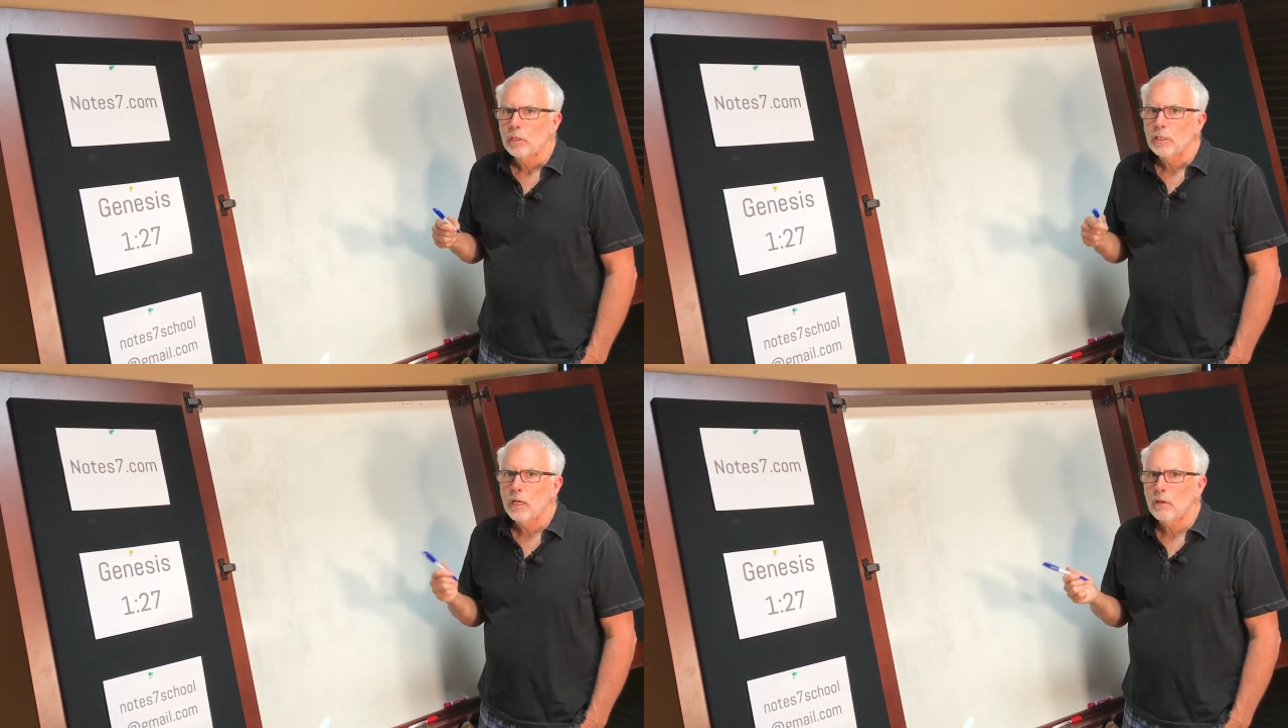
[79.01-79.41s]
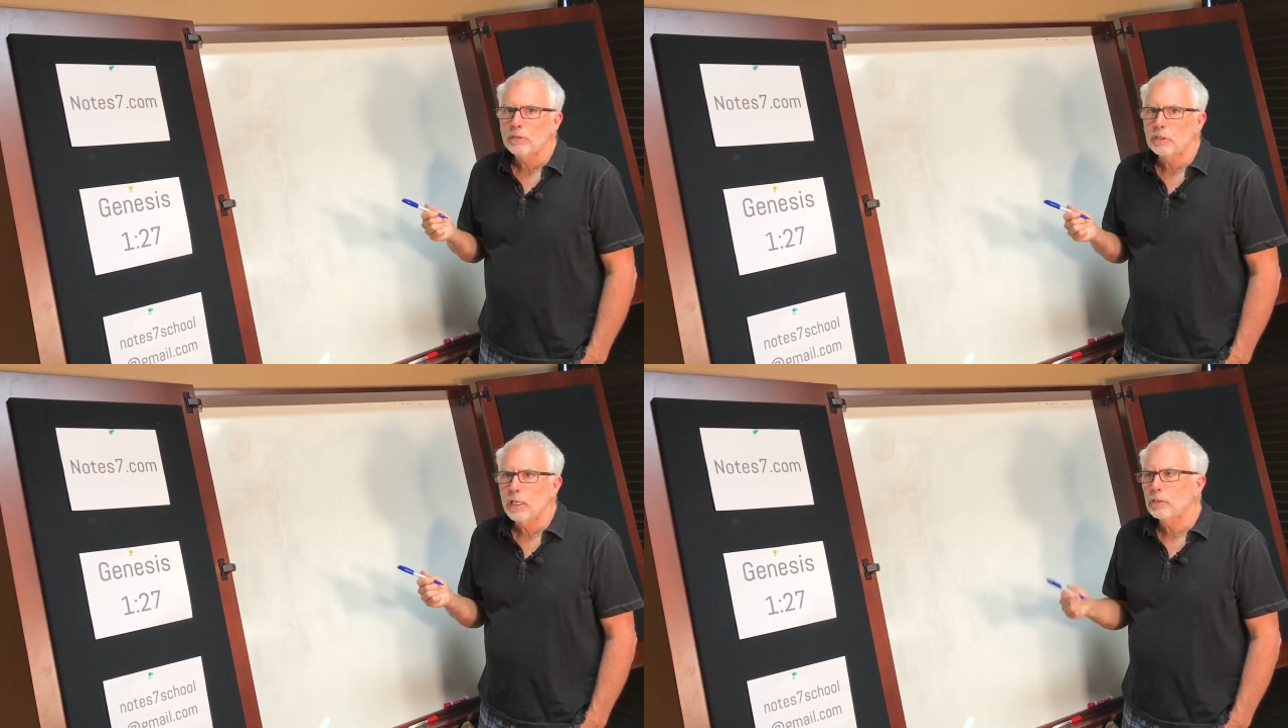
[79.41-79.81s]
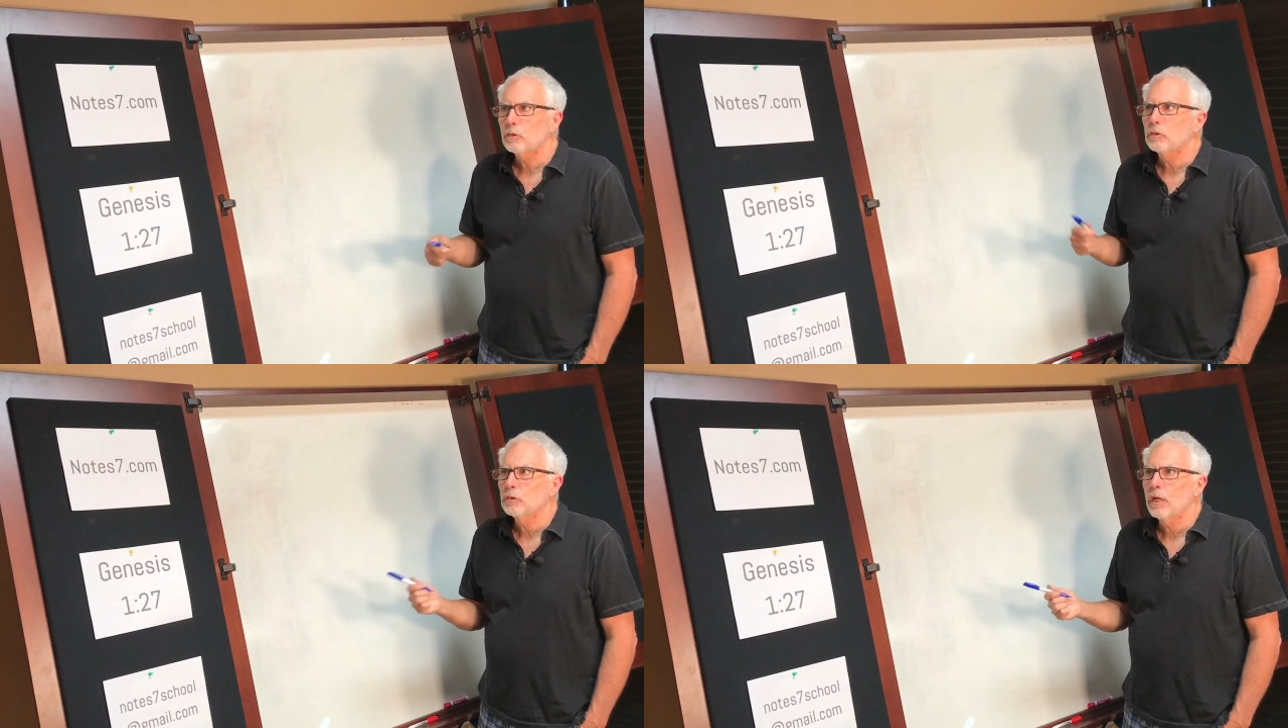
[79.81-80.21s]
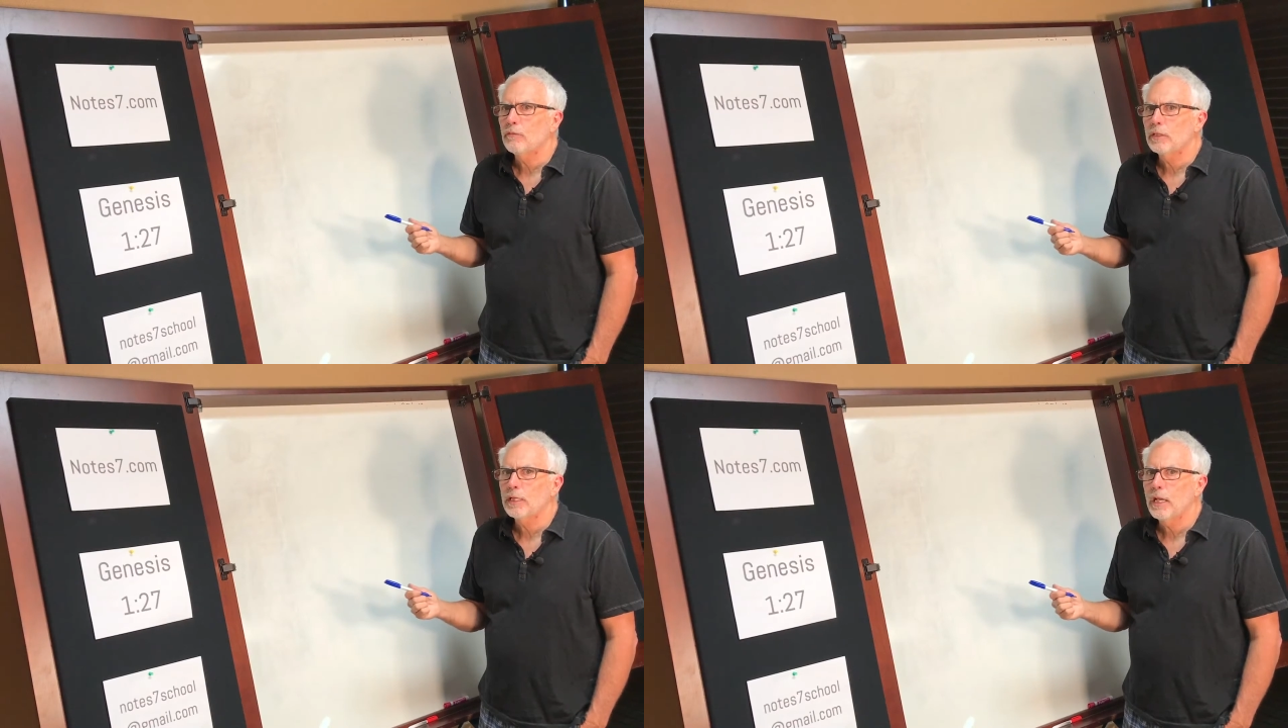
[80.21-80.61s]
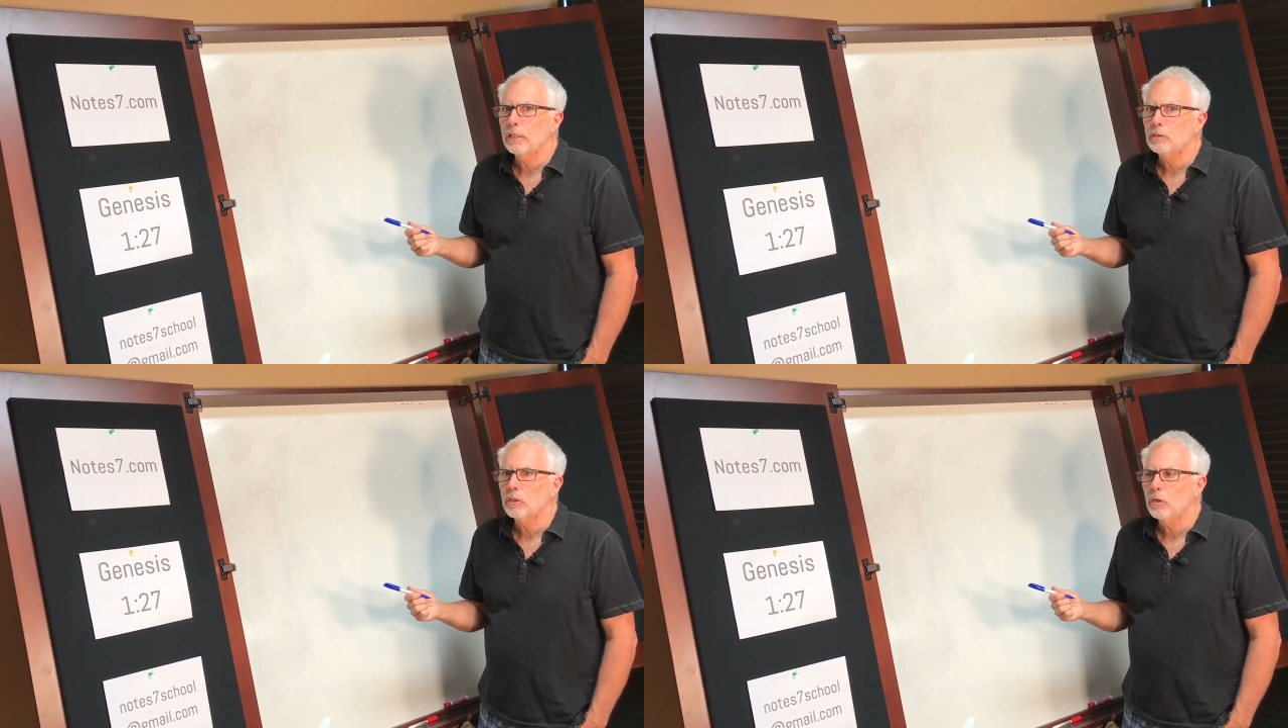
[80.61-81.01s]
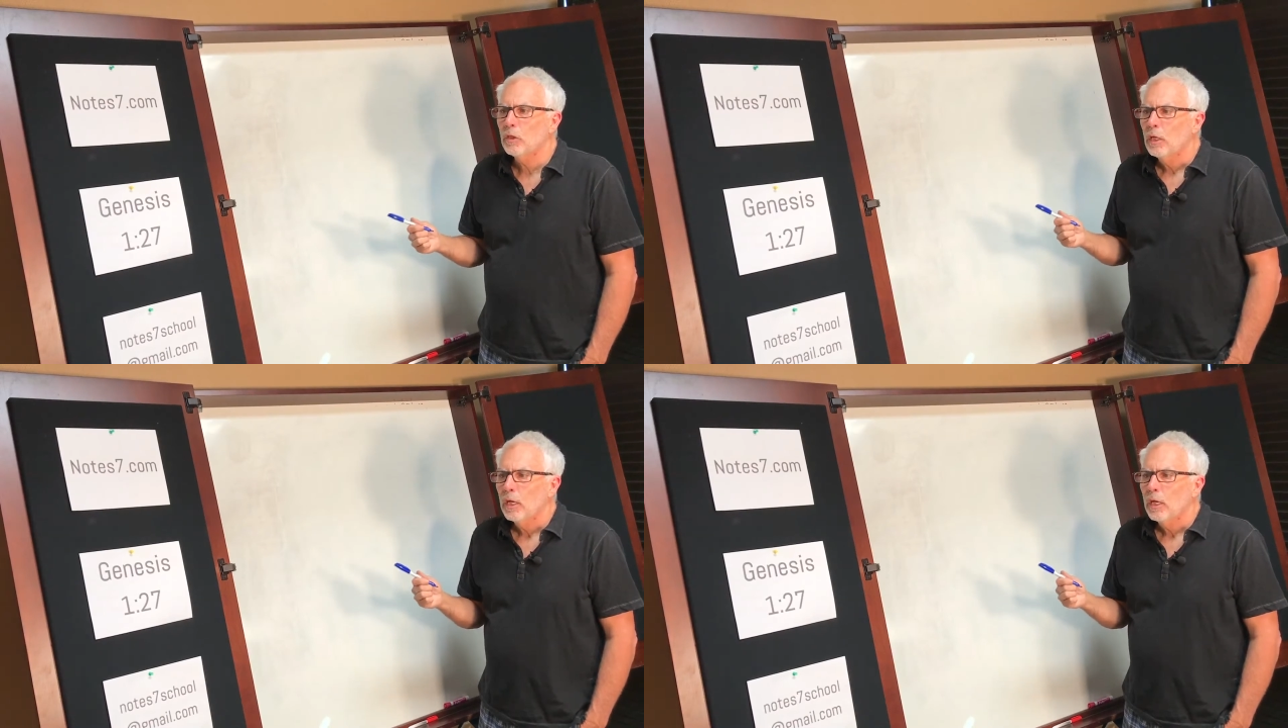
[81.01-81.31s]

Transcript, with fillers: The obvious answer is never the answer,